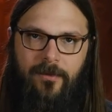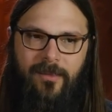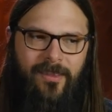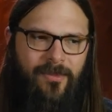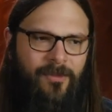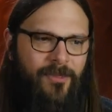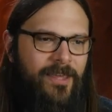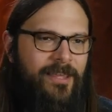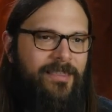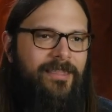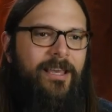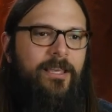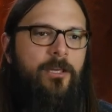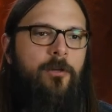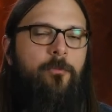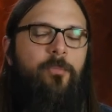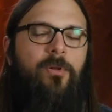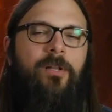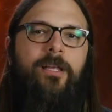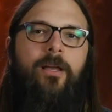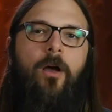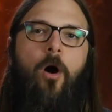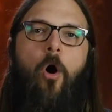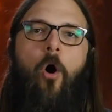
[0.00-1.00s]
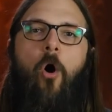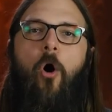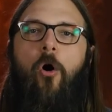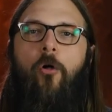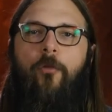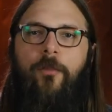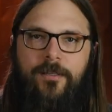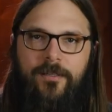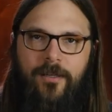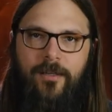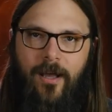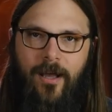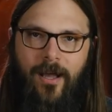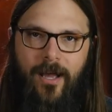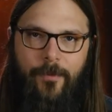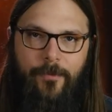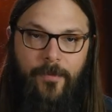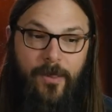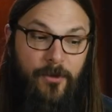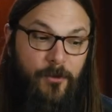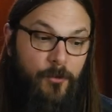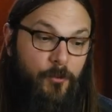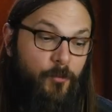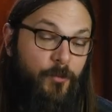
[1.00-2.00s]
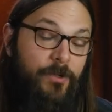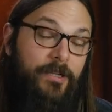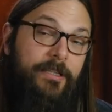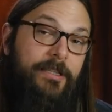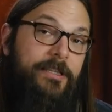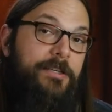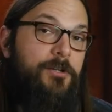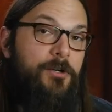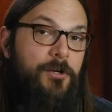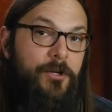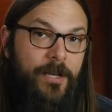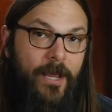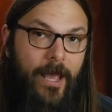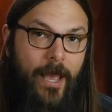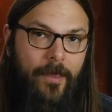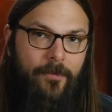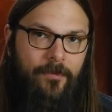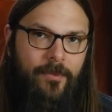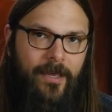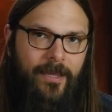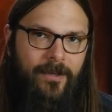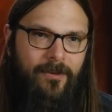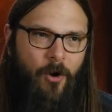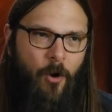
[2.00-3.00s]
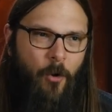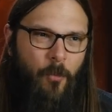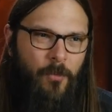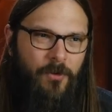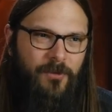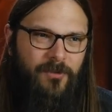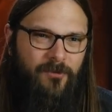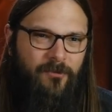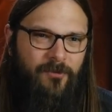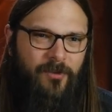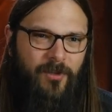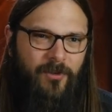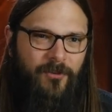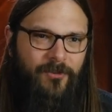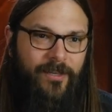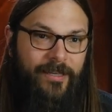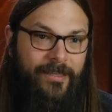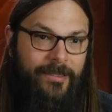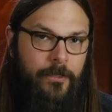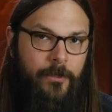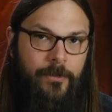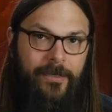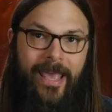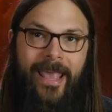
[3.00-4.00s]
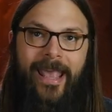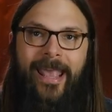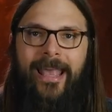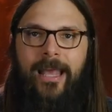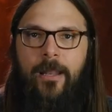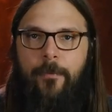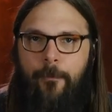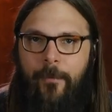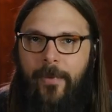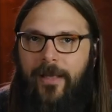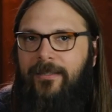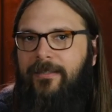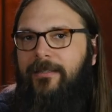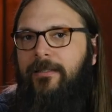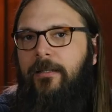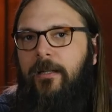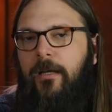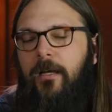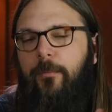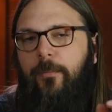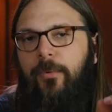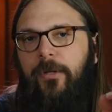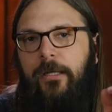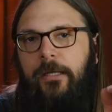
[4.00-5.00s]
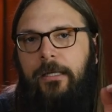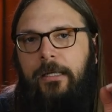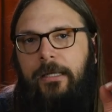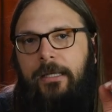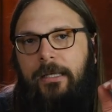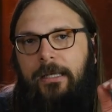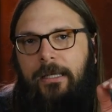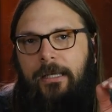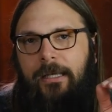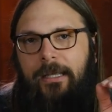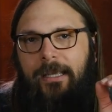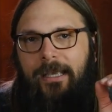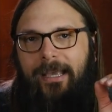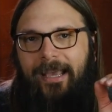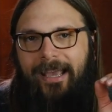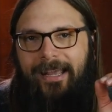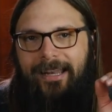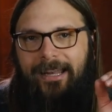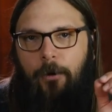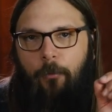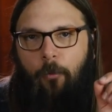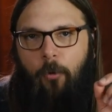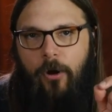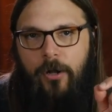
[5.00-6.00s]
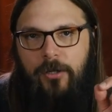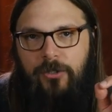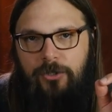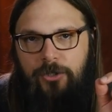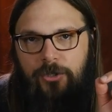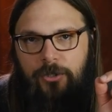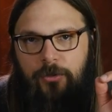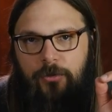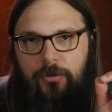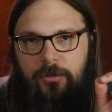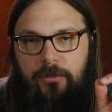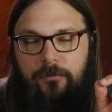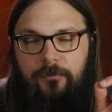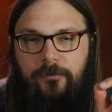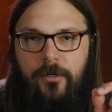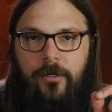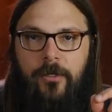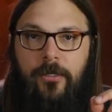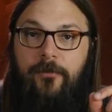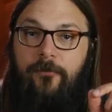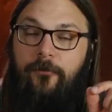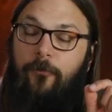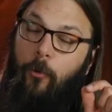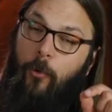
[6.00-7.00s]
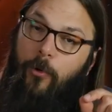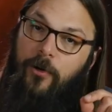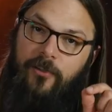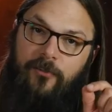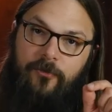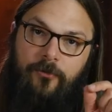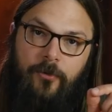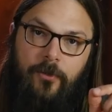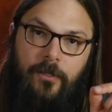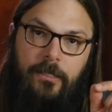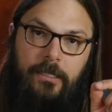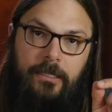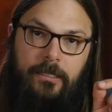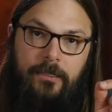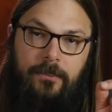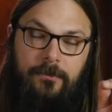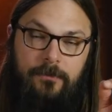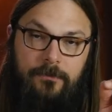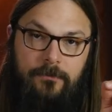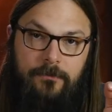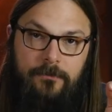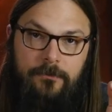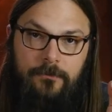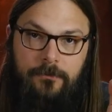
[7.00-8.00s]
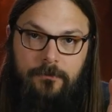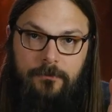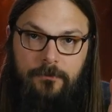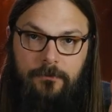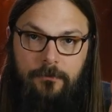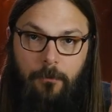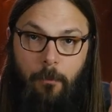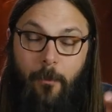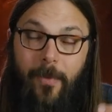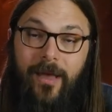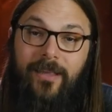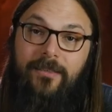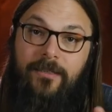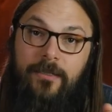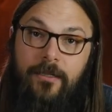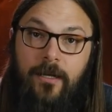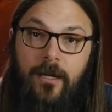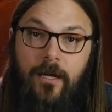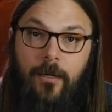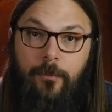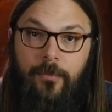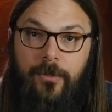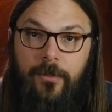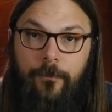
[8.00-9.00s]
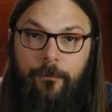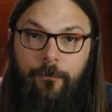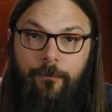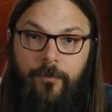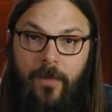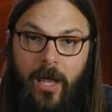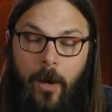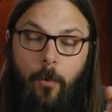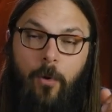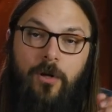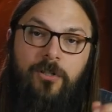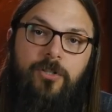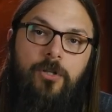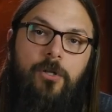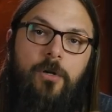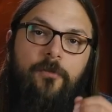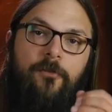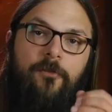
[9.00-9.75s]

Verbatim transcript: the thing that you play all the time that you're really good at, that almost feels like you can't mess it up. And I want you to very forcefully mess it up. I want you to